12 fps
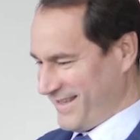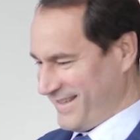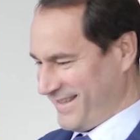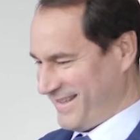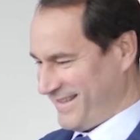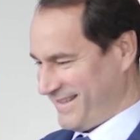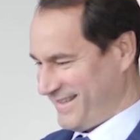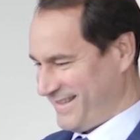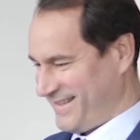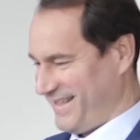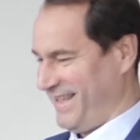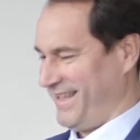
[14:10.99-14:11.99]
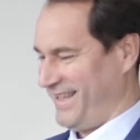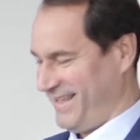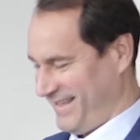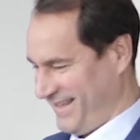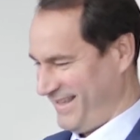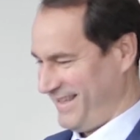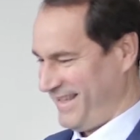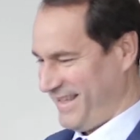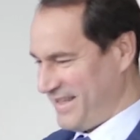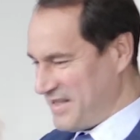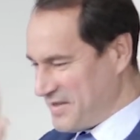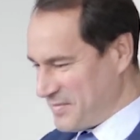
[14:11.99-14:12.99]
and back to the other as part of
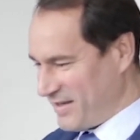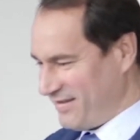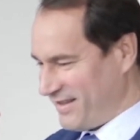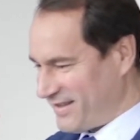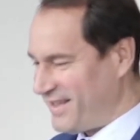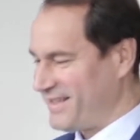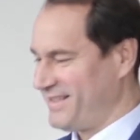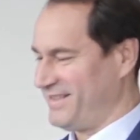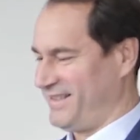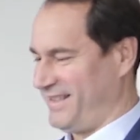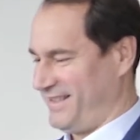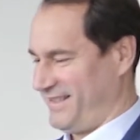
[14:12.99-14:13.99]
their daily lives.